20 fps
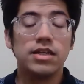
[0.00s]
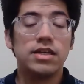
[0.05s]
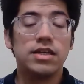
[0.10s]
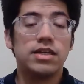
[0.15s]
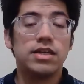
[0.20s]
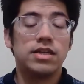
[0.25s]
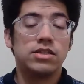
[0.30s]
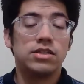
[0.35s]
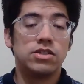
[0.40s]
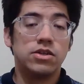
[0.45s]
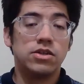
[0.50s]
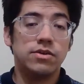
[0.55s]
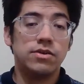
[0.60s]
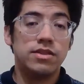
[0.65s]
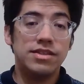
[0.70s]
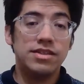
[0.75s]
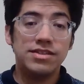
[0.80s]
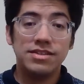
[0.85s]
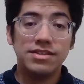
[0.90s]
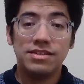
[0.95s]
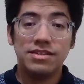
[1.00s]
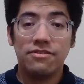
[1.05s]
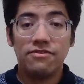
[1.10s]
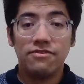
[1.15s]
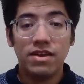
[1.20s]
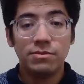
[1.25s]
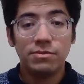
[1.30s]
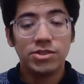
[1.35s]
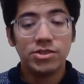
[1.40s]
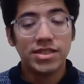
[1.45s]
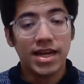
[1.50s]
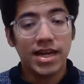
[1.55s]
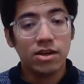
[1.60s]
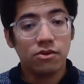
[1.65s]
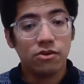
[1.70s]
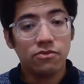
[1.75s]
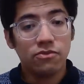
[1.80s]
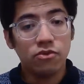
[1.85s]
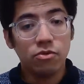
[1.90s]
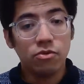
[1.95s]
So this is the famous
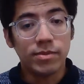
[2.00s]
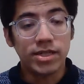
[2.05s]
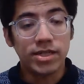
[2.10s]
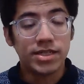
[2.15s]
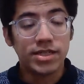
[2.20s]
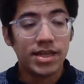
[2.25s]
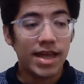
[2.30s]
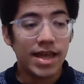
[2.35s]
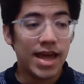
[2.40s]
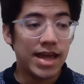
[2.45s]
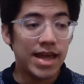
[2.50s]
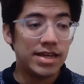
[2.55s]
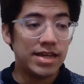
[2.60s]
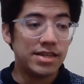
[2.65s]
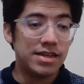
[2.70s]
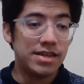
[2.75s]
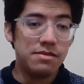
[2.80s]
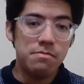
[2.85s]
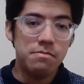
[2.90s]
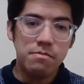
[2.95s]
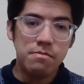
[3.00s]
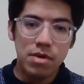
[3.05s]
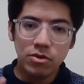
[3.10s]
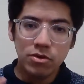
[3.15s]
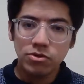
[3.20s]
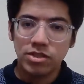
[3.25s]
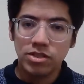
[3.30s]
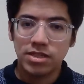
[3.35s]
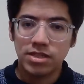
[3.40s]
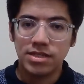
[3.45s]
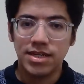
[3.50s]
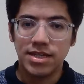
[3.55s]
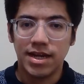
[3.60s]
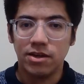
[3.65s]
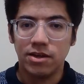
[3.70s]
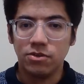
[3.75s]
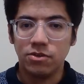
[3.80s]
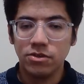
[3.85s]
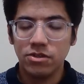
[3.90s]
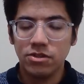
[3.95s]
dialogue format, and in most
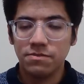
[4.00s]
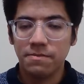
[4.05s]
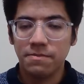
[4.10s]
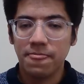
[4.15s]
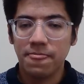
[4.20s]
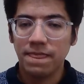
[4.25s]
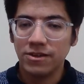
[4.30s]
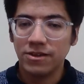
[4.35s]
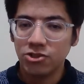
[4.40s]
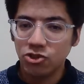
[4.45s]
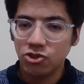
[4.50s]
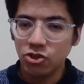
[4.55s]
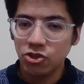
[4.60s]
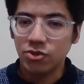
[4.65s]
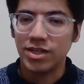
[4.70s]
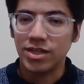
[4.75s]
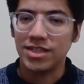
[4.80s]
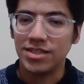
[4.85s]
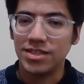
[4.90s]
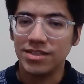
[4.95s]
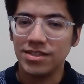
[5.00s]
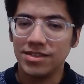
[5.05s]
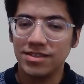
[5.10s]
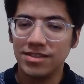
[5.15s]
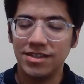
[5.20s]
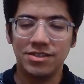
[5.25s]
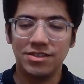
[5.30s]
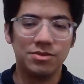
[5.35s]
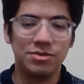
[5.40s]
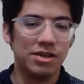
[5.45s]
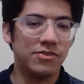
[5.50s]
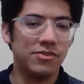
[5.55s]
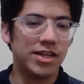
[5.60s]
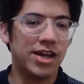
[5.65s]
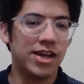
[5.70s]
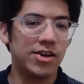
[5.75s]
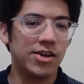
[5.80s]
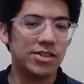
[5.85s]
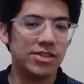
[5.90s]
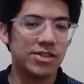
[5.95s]
dialogues, Socrates is one of the
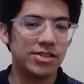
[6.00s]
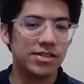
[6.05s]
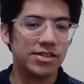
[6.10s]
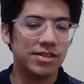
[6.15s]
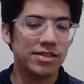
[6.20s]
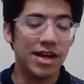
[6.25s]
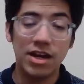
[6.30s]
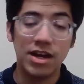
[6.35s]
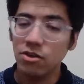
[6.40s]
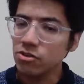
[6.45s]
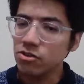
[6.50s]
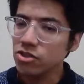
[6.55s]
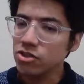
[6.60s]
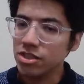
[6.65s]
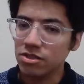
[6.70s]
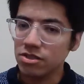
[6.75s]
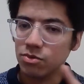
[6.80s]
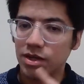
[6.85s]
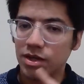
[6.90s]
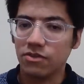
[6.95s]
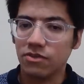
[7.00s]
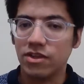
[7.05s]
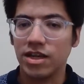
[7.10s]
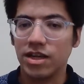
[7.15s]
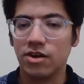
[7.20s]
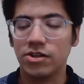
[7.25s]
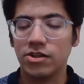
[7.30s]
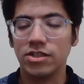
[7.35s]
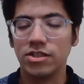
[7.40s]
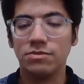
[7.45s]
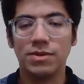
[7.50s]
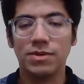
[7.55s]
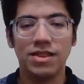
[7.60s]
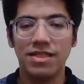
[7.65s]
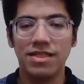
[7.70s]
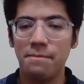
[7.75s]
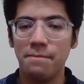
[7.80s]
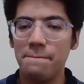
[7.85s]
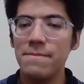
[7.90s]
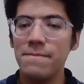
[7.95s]
characters, and not just one of the characters, but
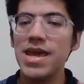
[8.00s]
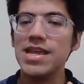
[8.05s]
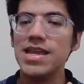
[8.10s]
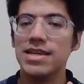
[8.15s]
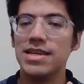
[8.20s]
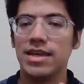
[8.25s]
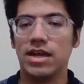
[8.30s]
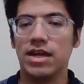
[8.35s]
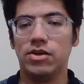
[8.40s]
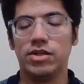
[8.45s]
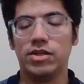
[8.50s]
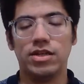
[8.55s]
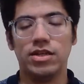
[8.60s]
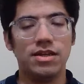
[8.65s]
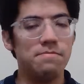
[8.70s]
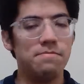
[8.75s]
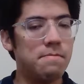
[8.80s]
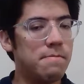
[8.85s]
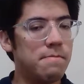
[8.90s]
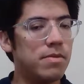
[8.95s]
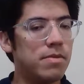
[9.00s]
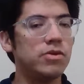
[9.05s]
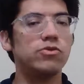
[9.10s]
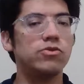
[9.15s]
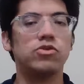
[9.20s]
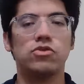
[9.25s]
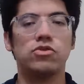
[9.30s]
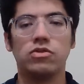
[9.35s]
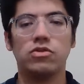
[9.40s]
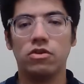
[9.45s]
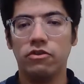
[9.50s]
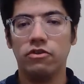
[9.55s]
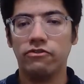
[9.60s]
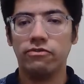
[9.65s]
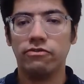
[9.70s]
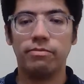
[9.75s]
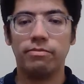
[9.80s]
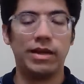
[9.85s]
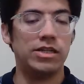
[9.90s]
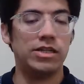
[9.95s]
the main character in most of
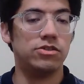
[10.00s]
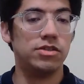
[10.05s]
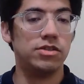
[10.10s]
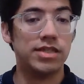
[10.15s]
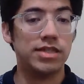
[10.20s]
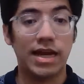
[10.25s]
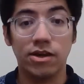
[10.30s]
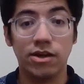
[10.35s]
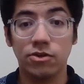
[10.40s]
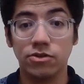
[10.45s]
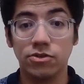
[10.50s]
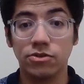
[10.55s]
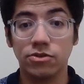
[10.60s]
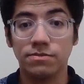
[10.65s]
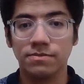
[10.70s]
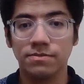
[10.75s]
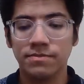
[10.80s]
Plato's dialogues.